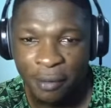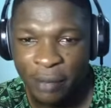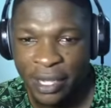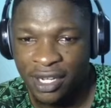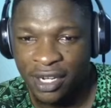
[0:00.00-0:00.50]

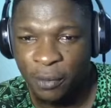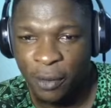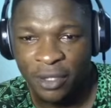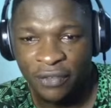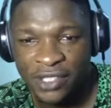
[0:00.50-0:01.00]
Benin
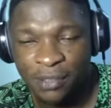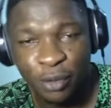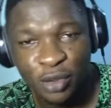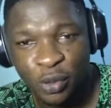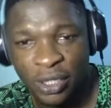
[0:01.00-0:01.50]
Republic facing
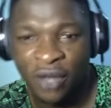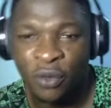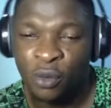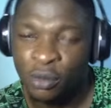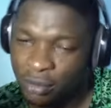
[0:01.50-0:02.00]

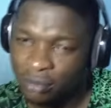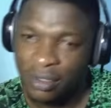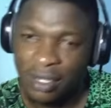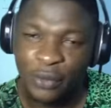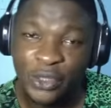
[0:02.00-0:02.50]
Botswana,
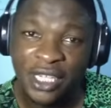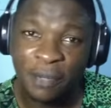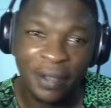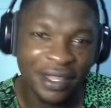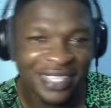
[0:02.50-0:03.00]

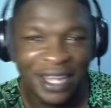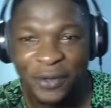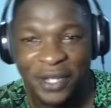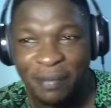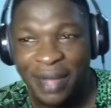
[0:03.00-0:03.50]
their
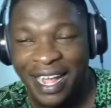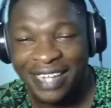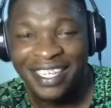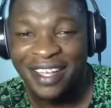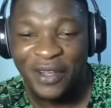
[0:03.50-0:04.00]
goalkeeper
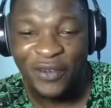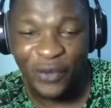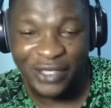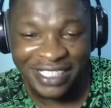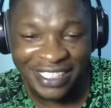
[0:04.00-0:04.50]
had
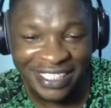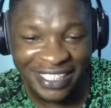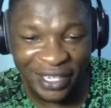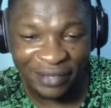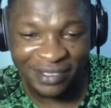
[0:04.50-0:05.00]
14
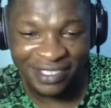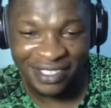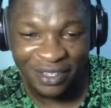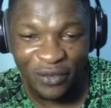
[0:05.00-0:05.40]
saves